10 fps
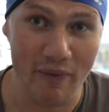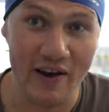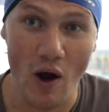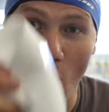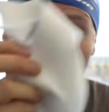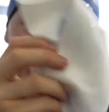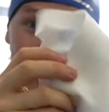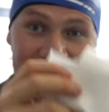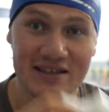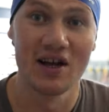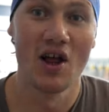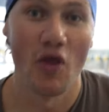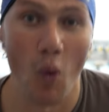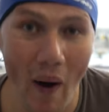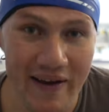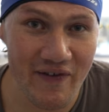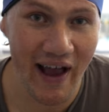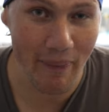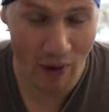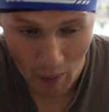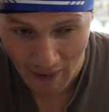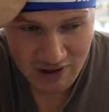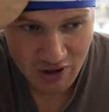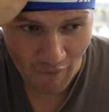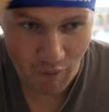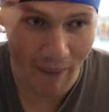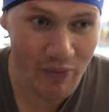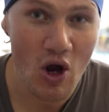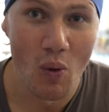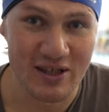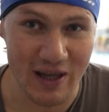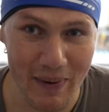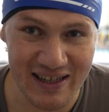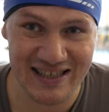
They don't wear this, the wave cap, they wear the soft one, which is a bit